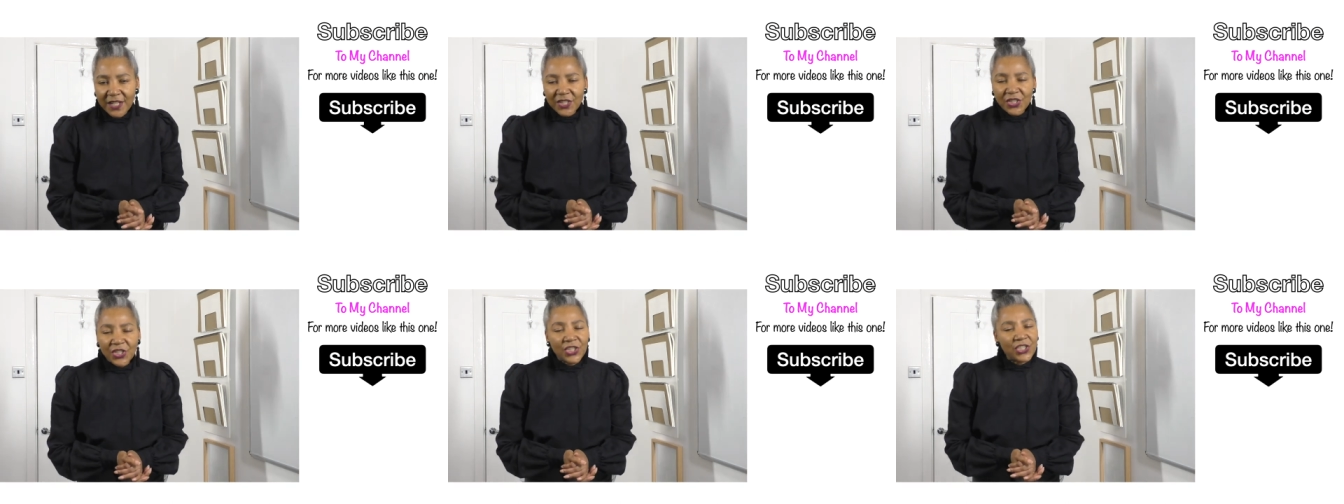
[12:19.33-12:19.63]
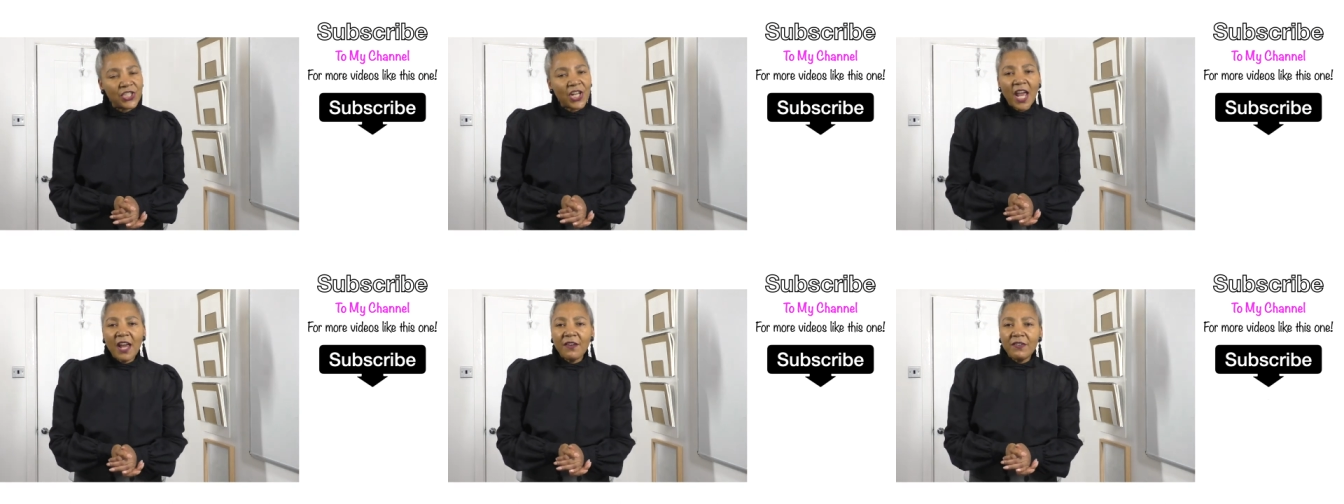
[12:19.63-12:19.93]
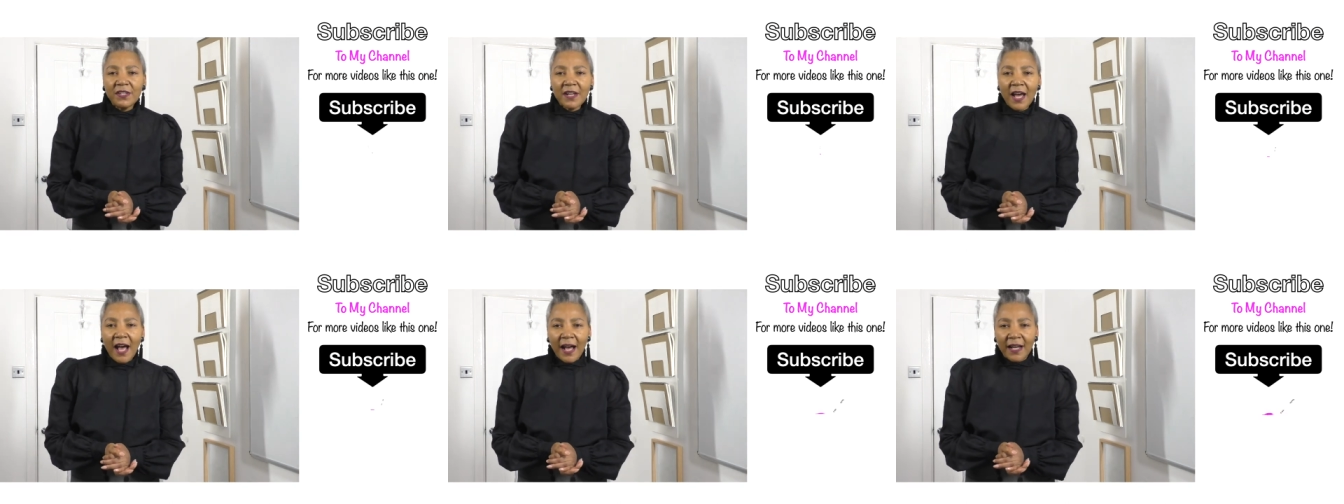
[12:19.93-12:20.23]
and
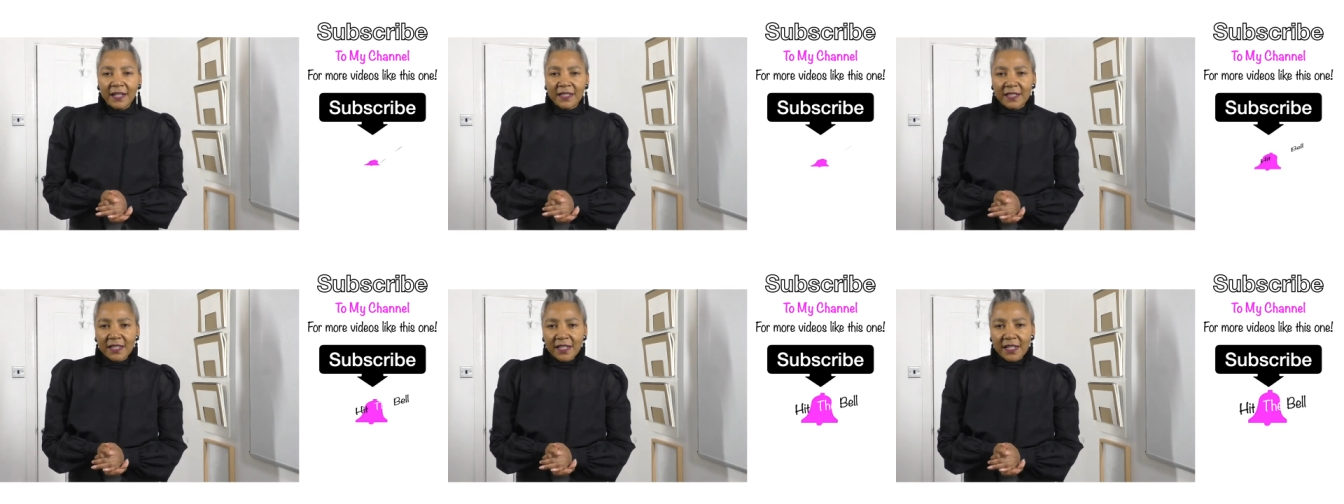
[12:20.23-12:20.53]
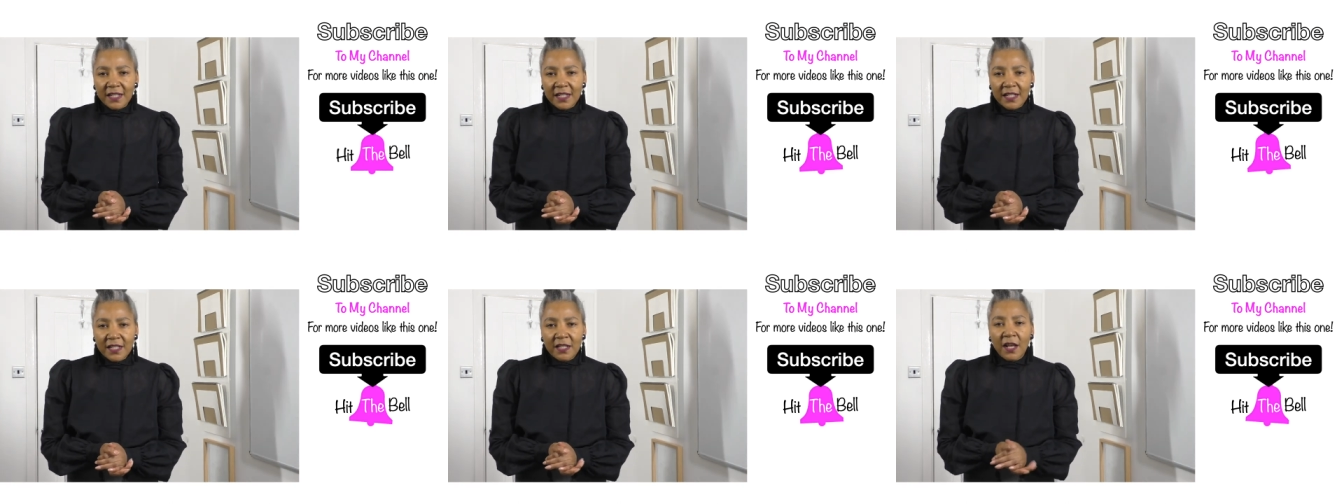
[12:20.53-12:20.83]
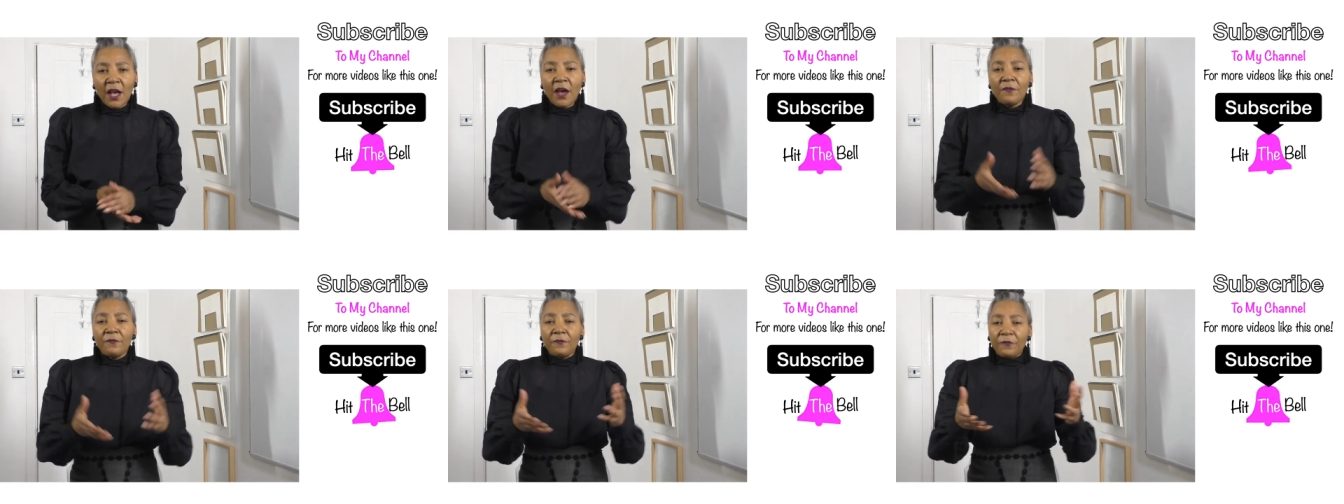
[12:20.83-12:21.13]
sharing ideas
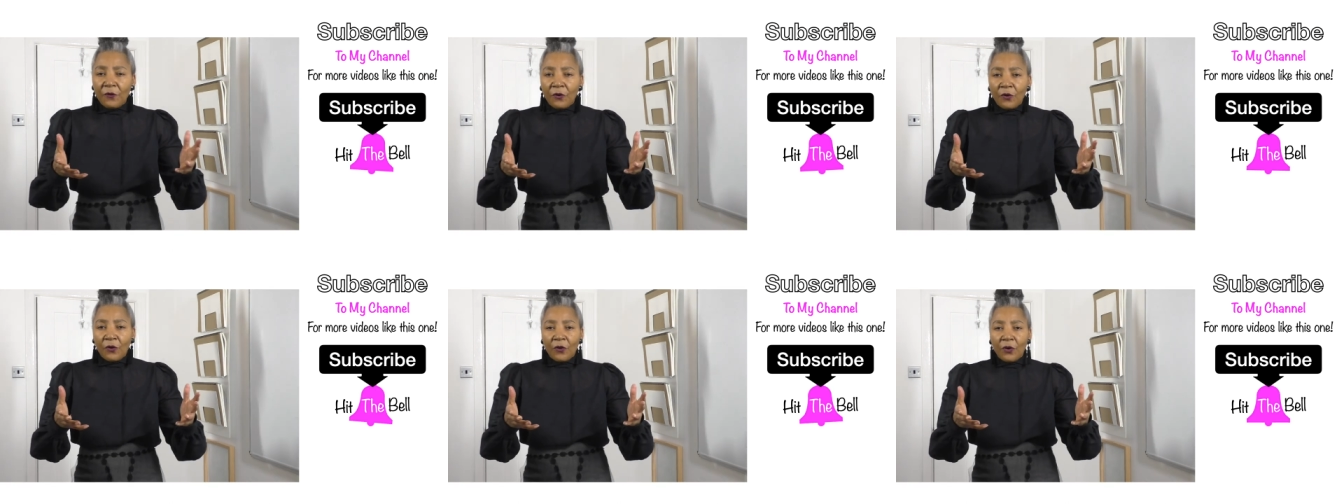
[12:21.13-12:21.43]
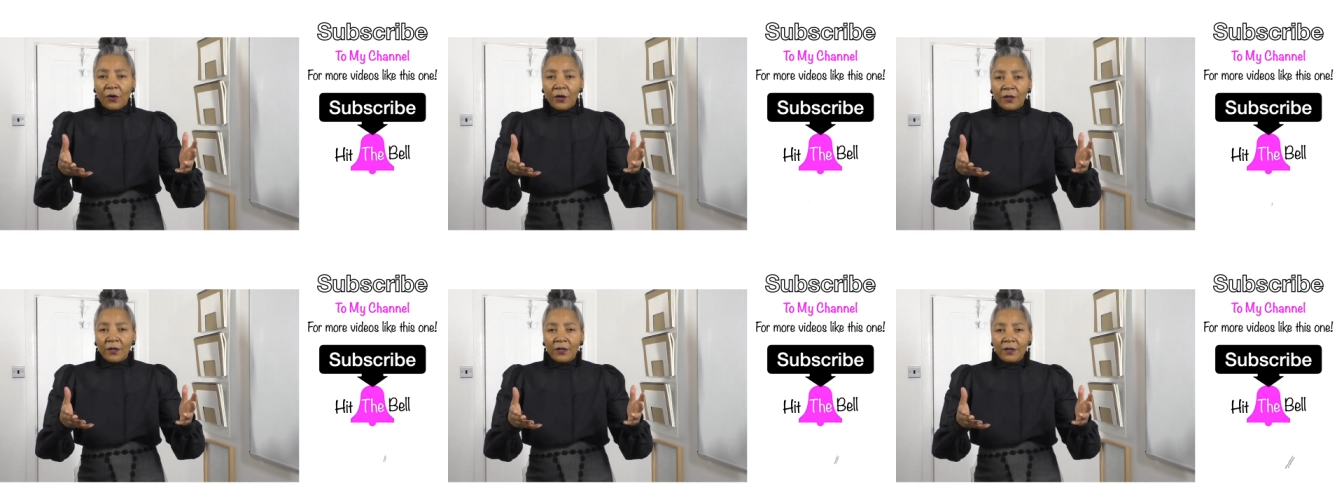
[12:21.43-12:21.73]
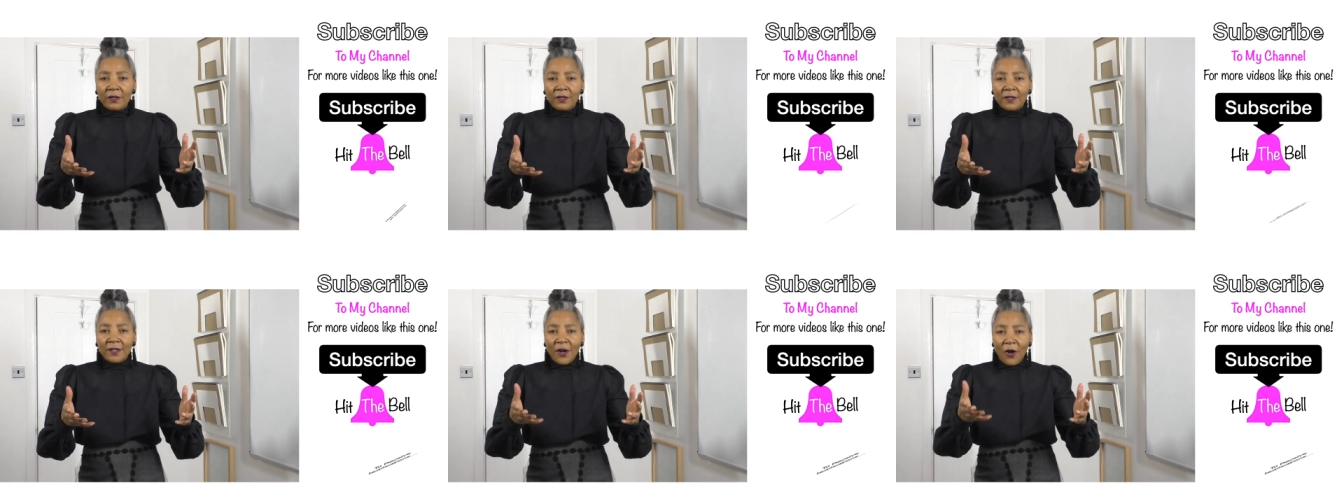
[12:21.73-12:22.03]
for
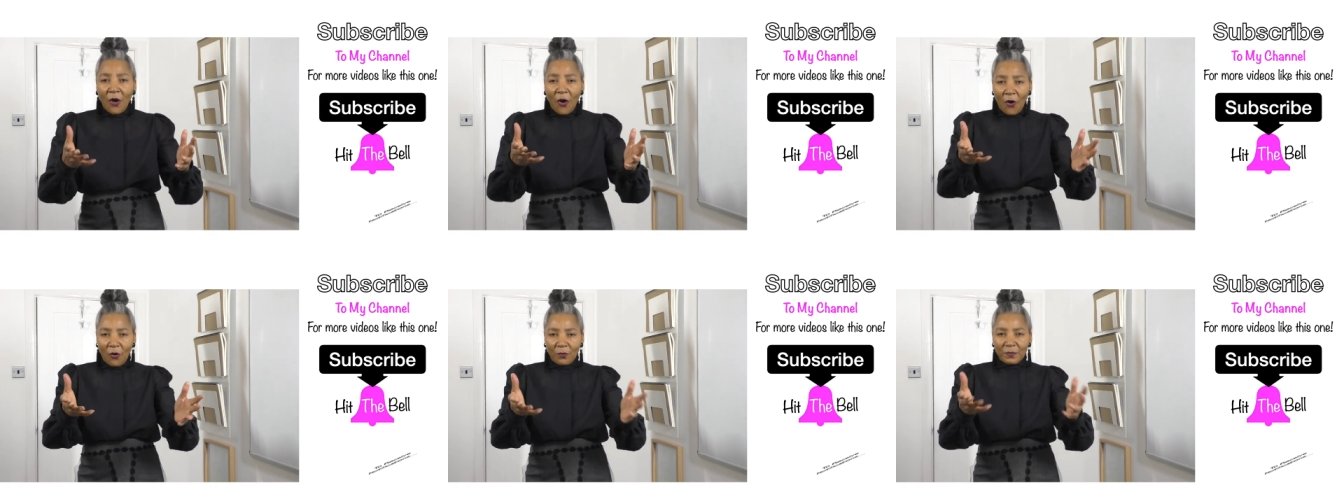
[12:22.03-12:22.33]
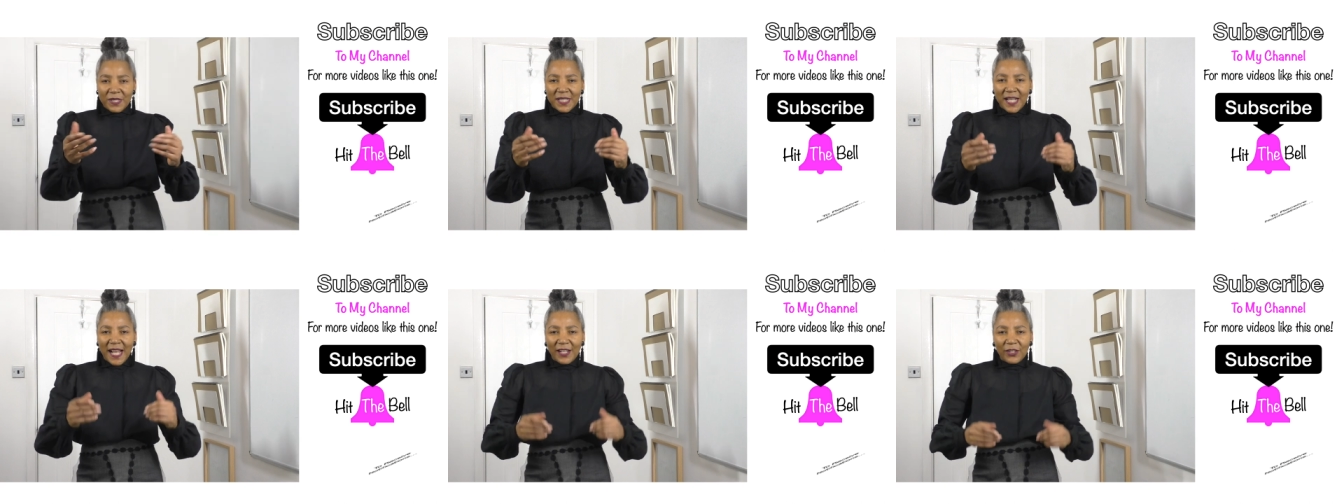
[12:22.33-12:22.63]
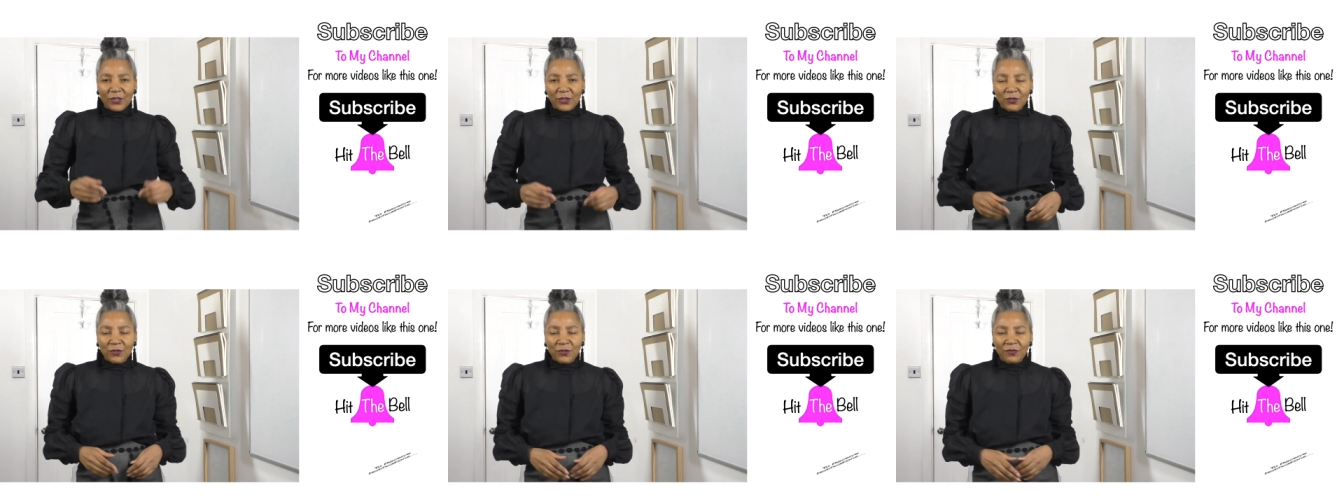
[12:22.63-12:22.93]

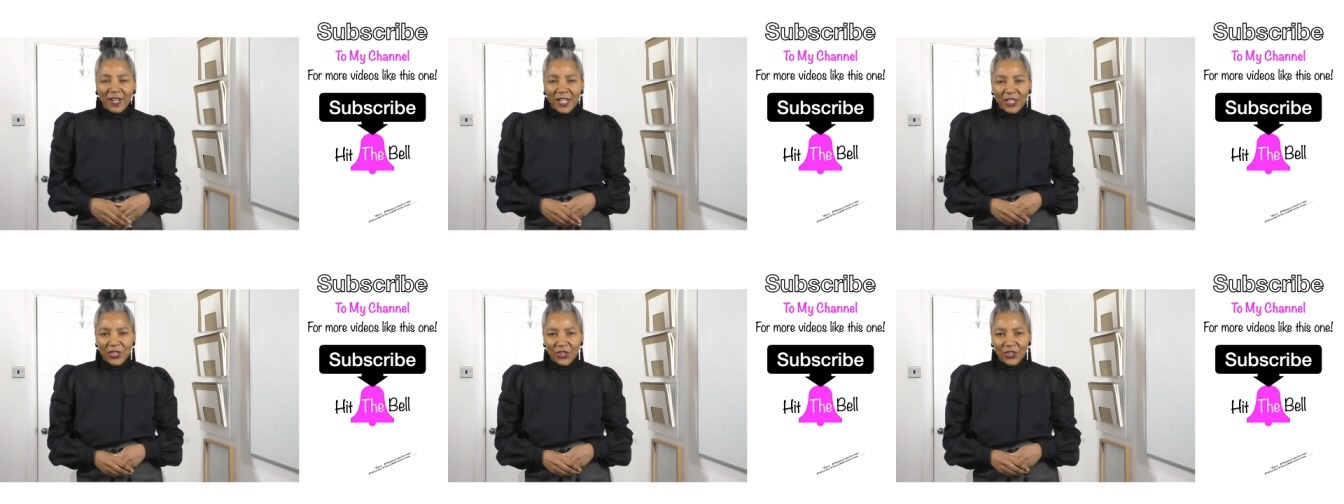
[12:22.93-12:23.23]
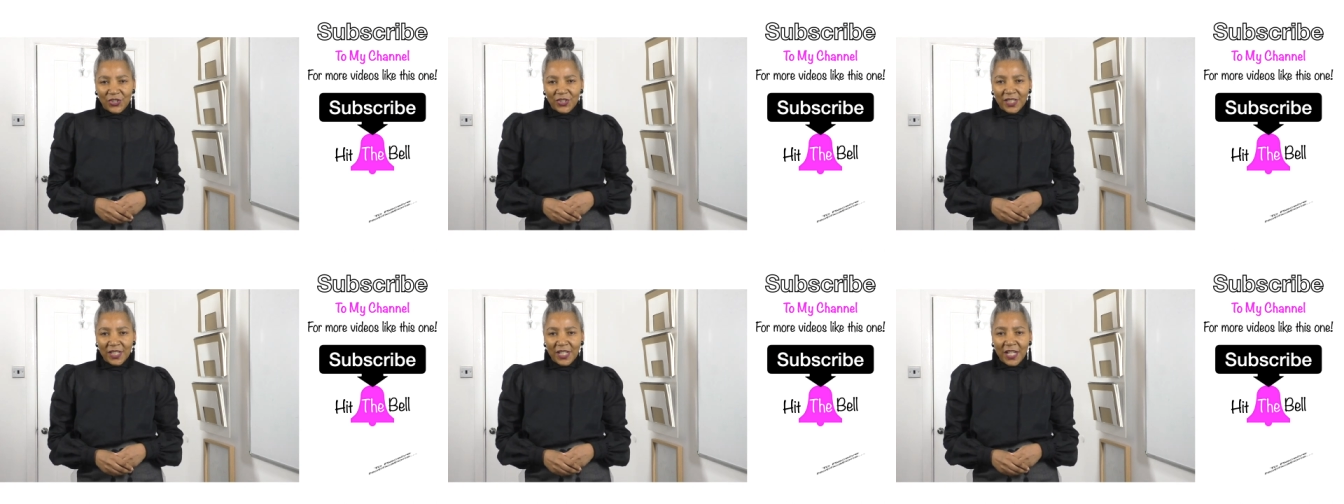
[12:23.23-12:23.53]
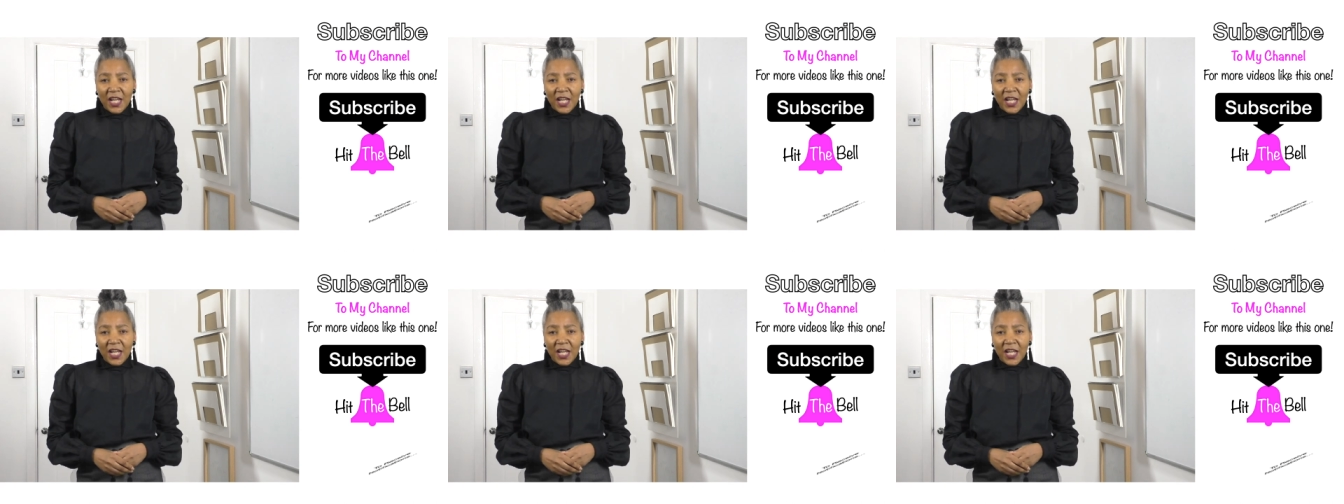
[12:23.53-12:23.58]
upcycled fashion.